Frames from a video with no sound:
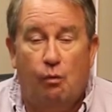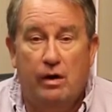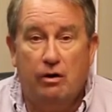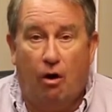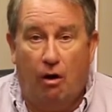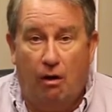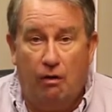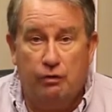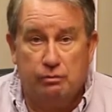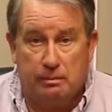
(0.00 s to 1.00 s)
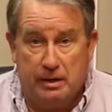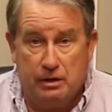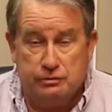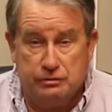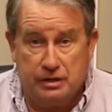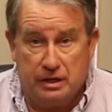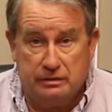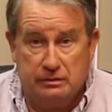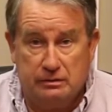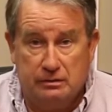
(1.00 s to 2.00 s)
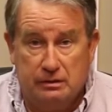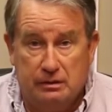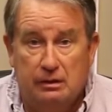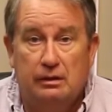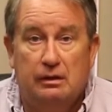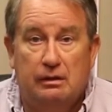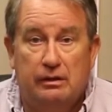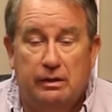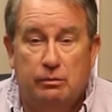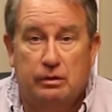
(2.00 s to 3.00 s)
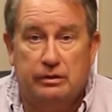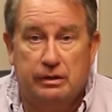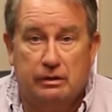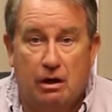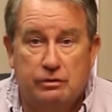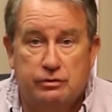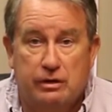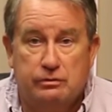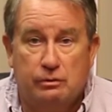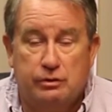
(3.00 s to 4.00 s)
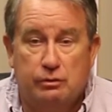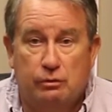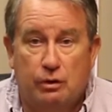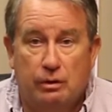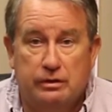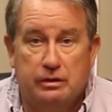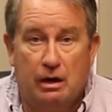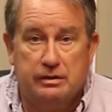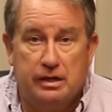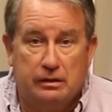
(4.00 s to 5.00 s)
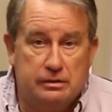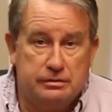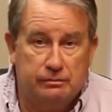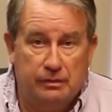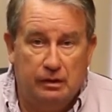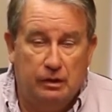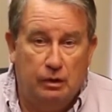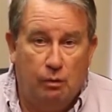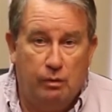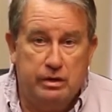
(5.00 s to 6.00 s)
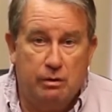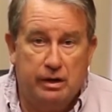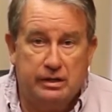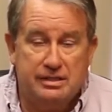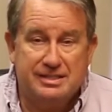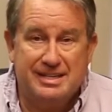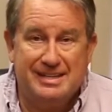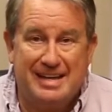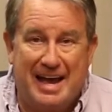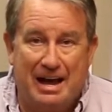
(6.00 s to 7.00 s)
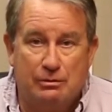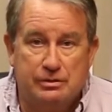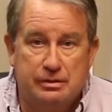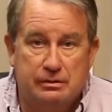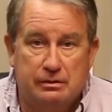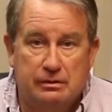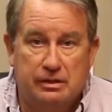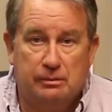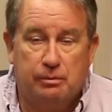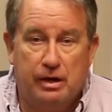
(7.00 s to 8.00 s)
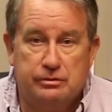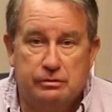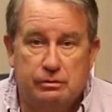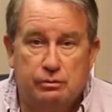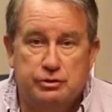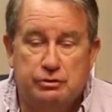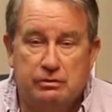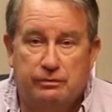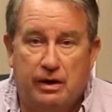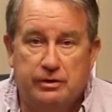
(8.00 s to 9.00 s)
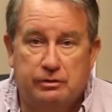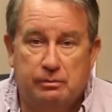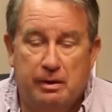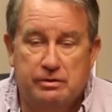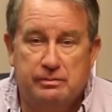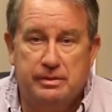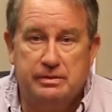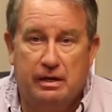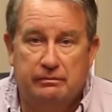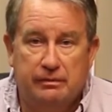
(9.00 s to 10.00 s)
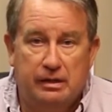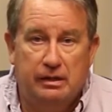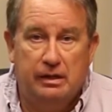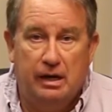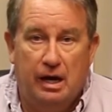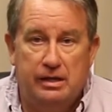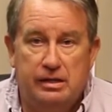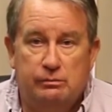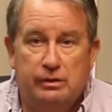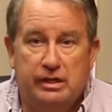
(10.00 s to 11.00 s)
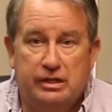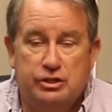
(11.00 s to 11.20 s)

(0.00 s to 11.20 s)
When all the repairs are done, the contractor or you will go ahead and contact us. We go ahead and send out the appraiser who will certify that the repairs have been done, and then we